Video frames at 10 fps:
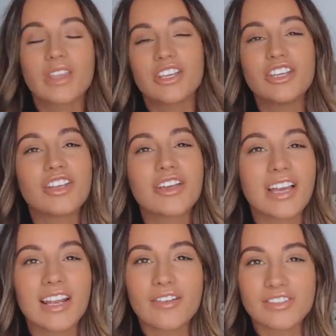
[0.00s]
You know
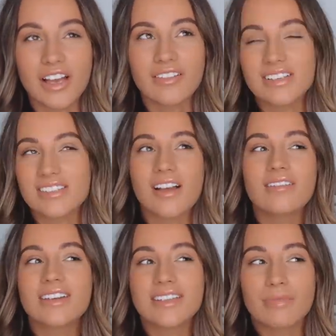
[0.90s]
that I love Zara.
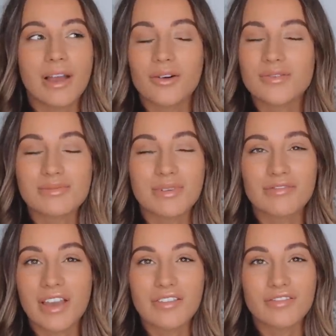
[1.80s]
Zara is my ultimate
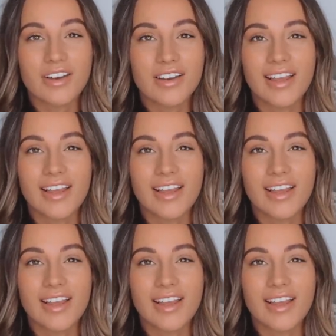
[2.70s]
favourite.